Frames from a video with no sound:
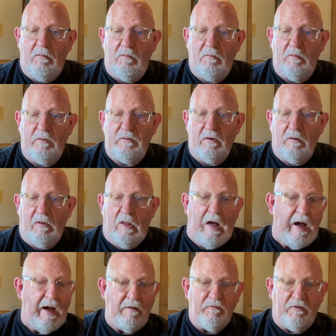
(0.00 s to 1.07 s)
with your
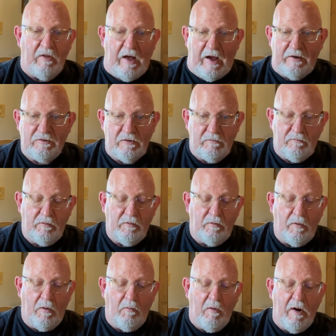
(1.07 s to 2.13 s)
light flashing
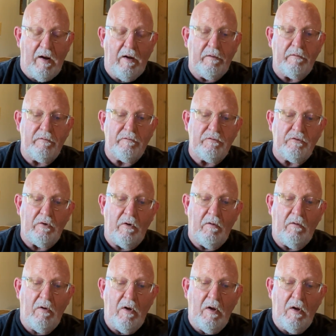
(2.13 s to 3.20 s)
around. So
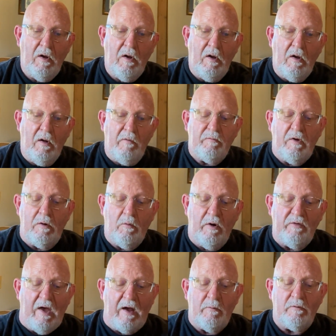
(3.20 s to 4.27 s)
anyway,
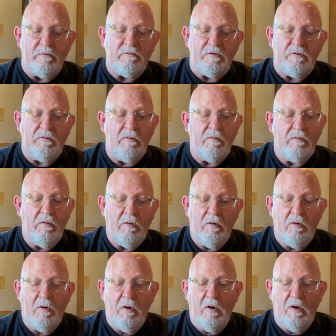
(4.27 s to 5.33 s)

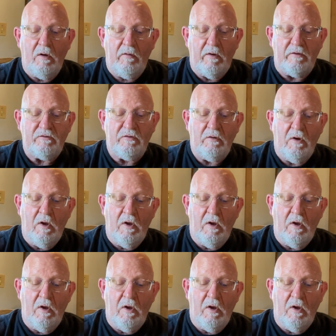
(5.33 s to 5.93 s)
that's